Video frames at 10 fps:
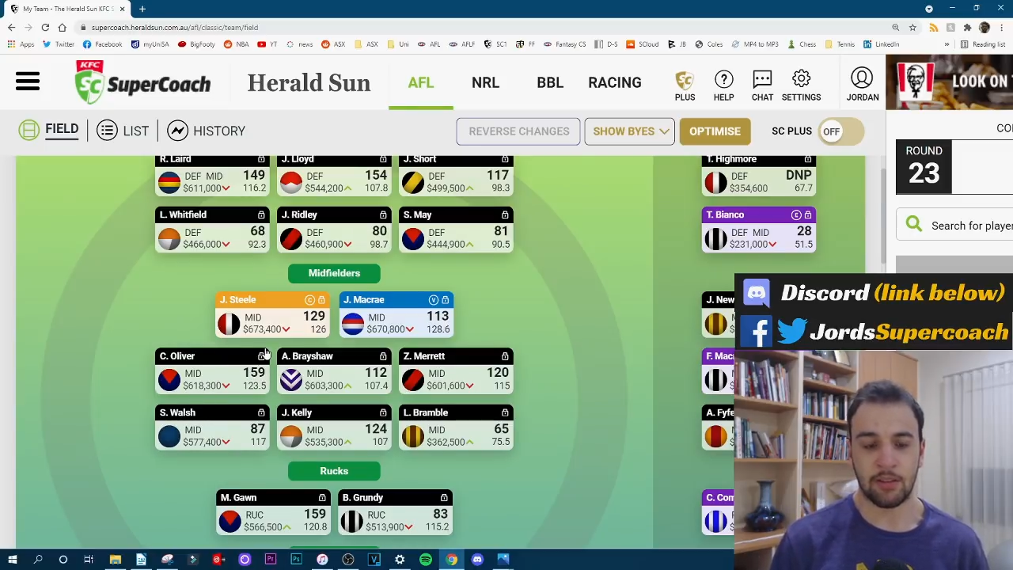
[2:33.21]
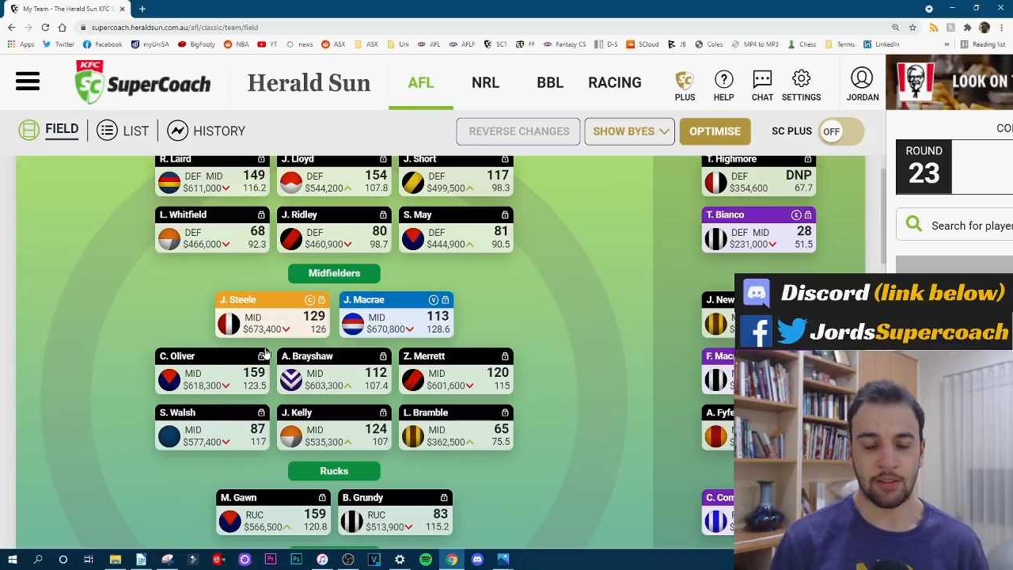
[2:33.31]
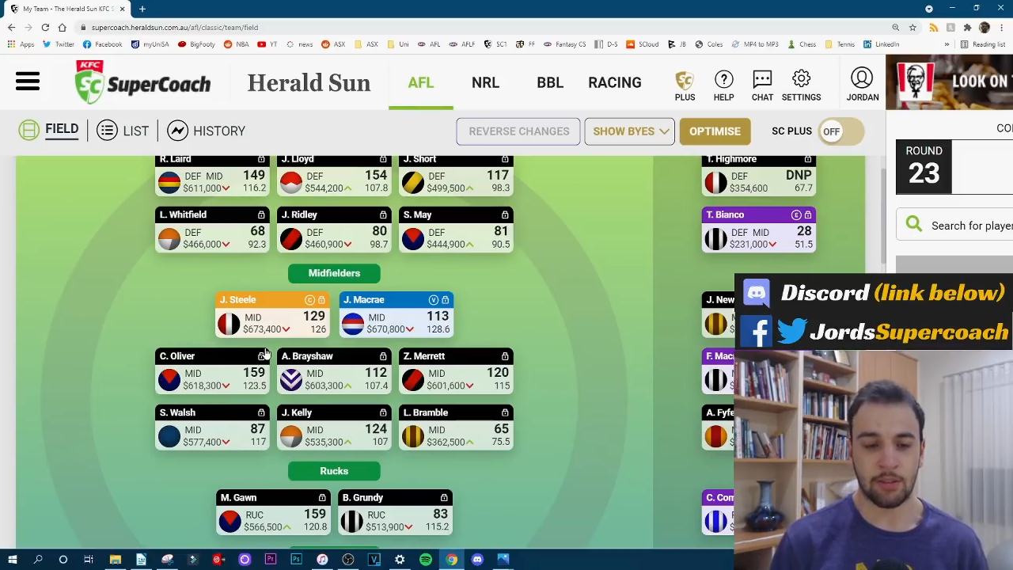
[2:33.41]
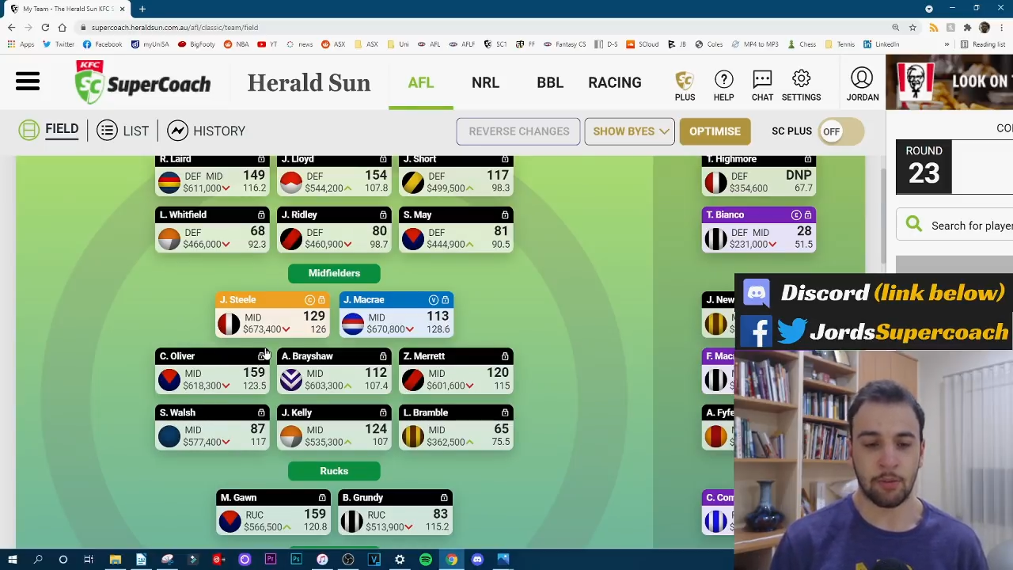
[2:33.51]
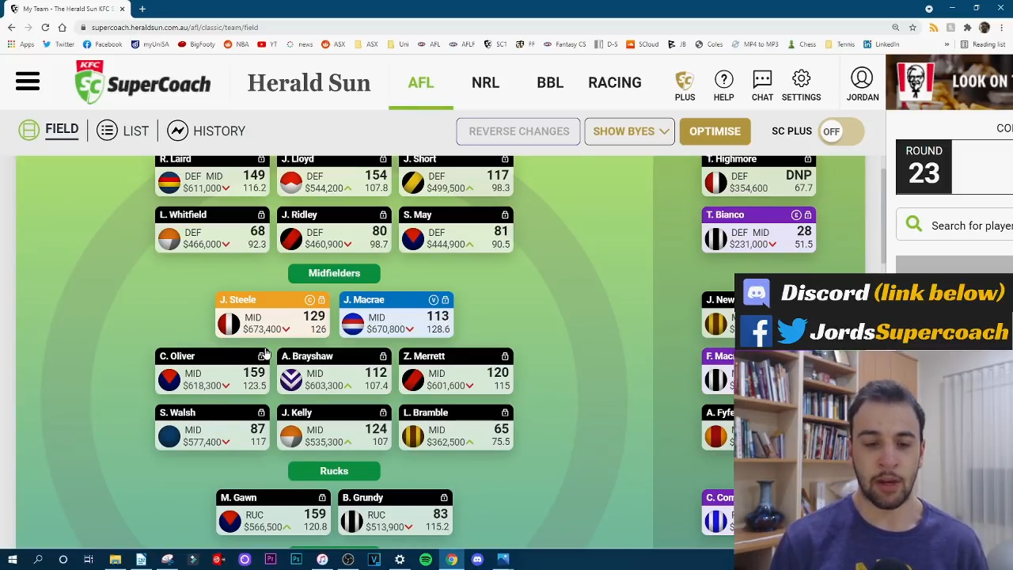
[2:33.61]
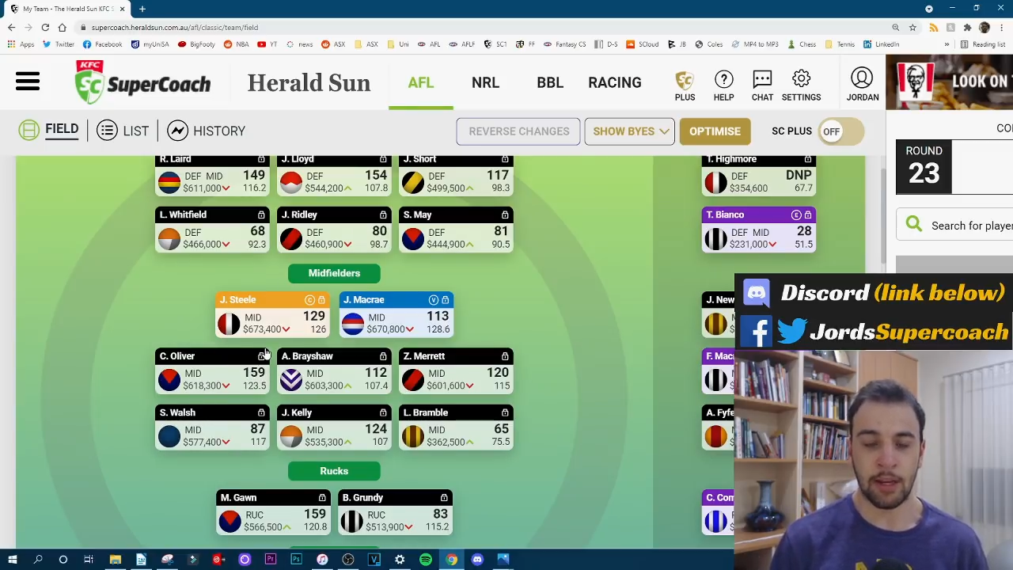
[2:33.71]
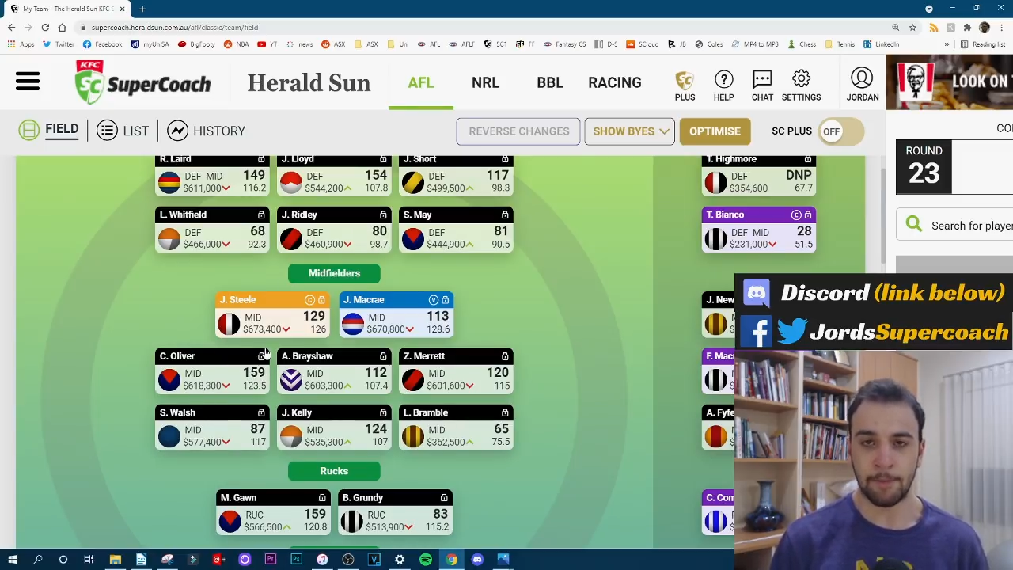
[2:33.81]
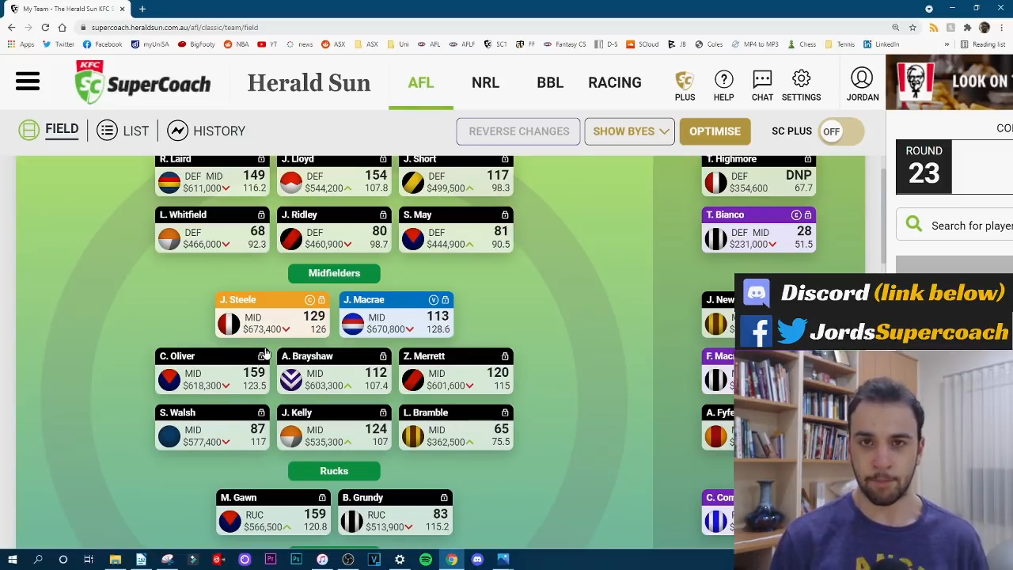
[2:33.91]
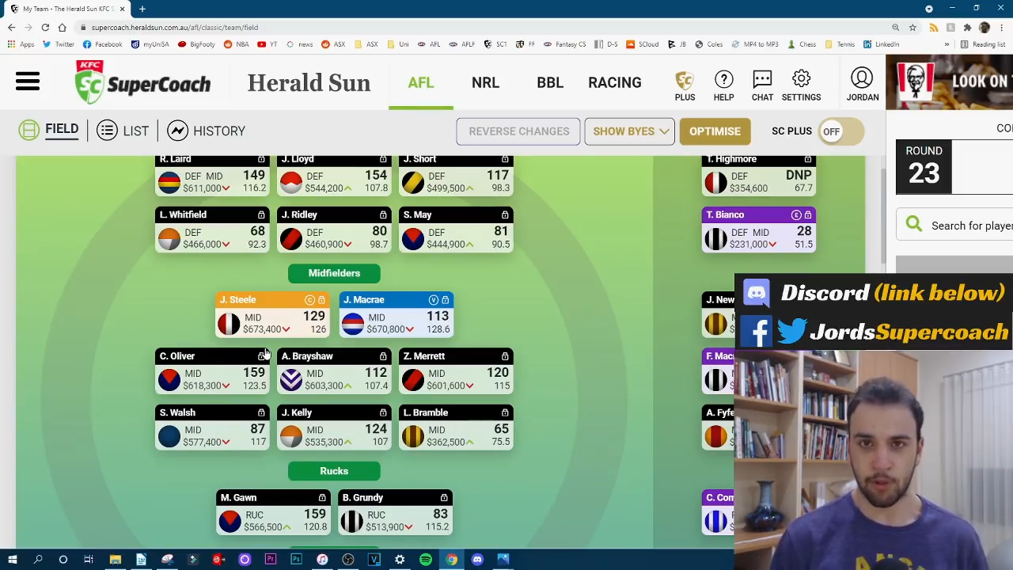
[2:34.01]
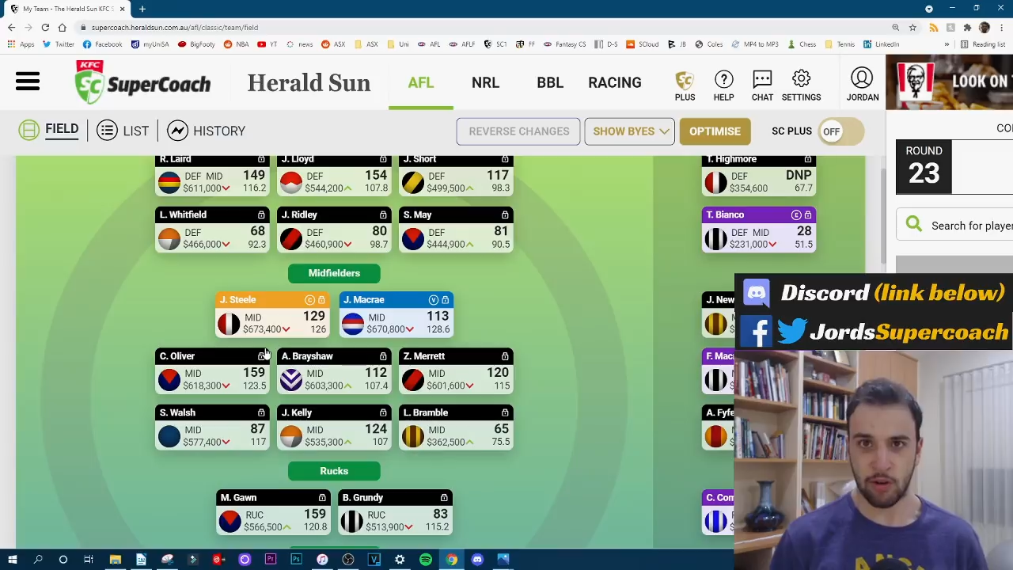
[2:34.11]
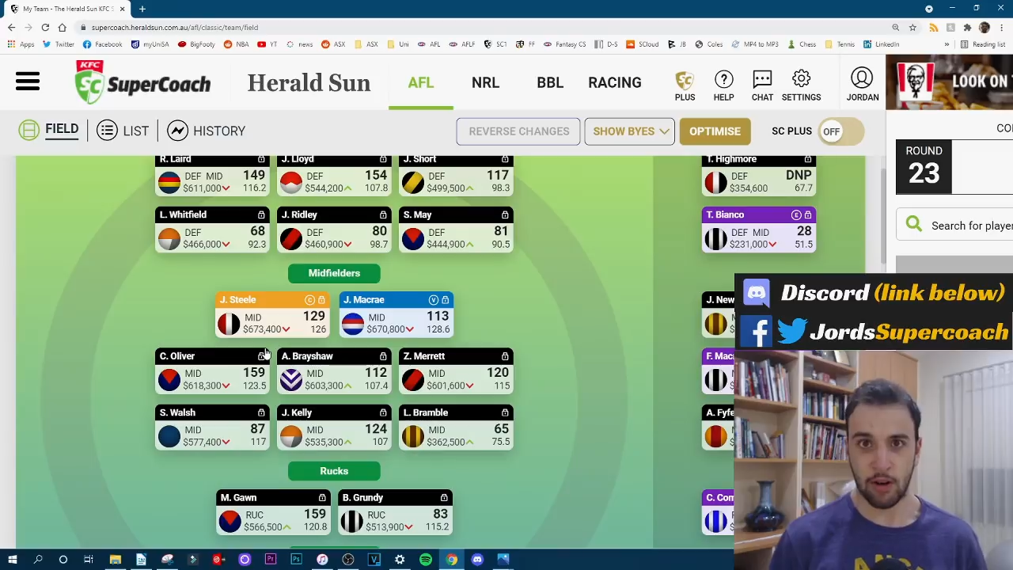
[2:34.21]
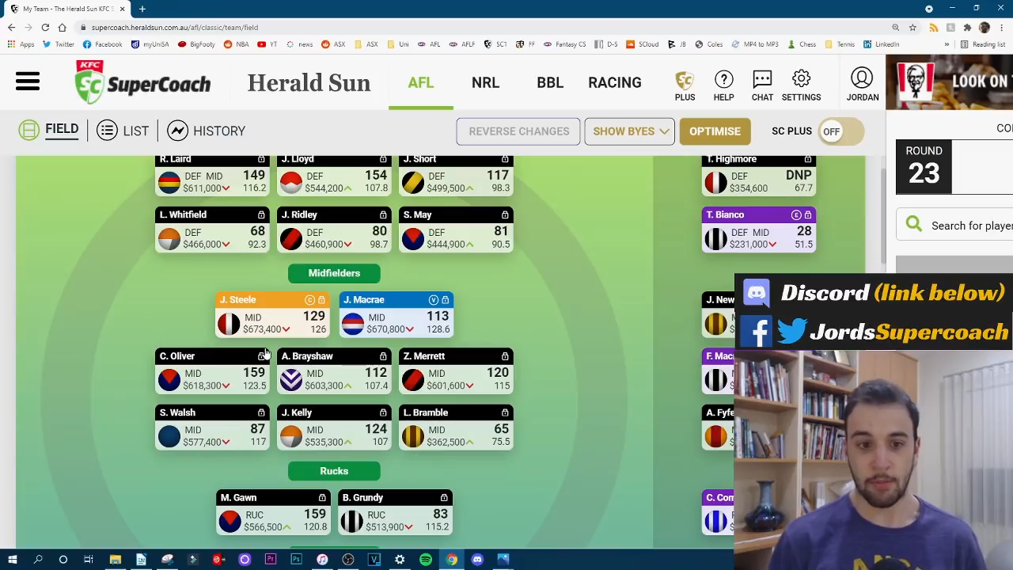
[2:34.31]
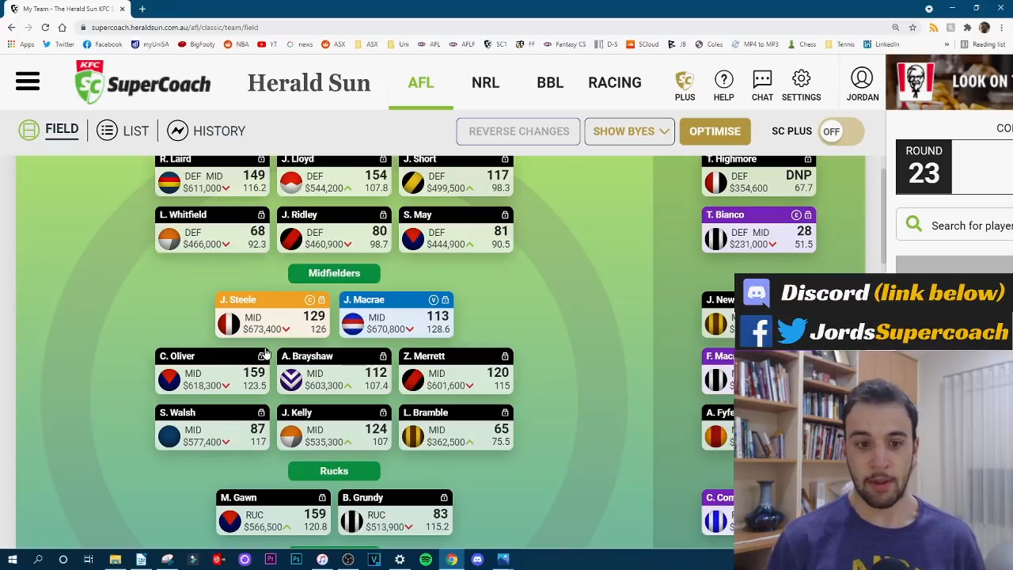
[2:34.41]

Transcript: Just the way we traded